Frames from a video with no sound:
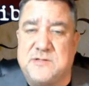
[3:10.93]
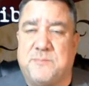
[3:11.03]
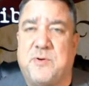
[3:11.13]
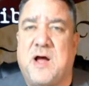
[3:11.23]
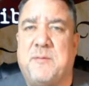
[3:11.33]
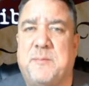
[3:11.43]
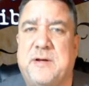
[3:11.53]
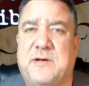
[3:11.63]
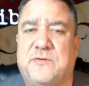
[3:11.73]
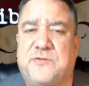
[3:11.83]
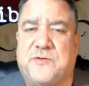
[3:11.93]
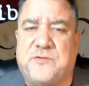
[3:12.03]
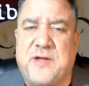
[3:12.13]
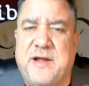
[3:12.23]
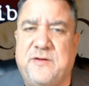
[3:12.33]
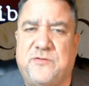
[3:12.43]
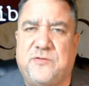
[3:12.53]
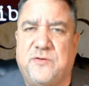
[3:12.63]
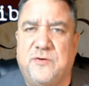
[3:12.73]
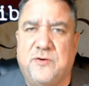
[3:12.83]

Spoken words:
The problem is the states